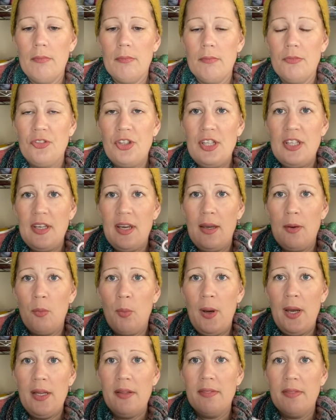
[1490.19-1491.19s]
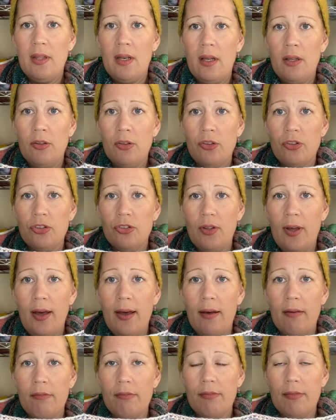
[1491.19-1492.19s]
DK weight that I used to
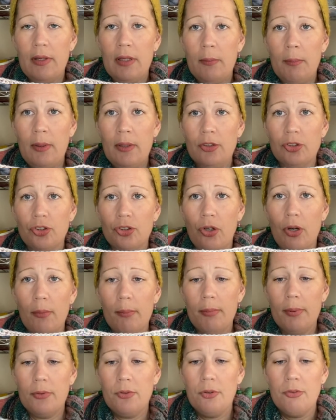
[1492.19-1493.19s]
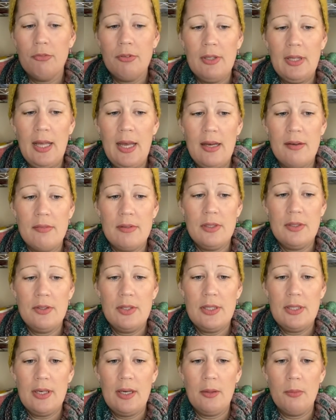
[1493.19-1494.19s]
have in my shop. I don't really have any
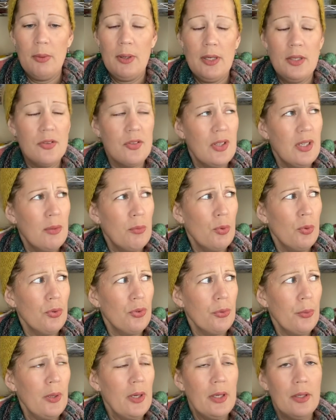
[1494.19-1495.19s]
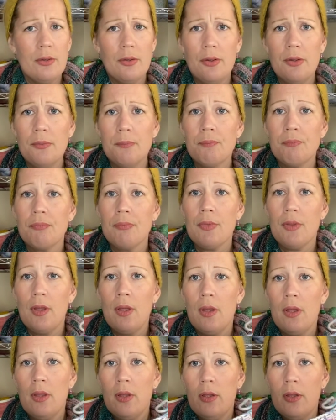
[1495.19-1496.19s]
DK weight anymore, do I? No.
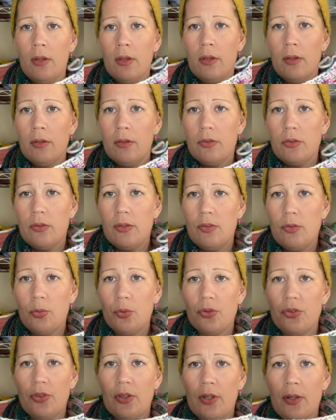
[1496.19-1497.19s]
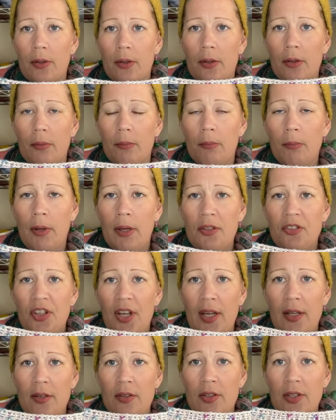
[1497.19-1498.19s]
So this was the my
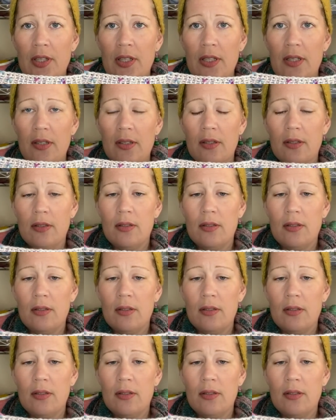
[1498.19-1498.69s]
Dandy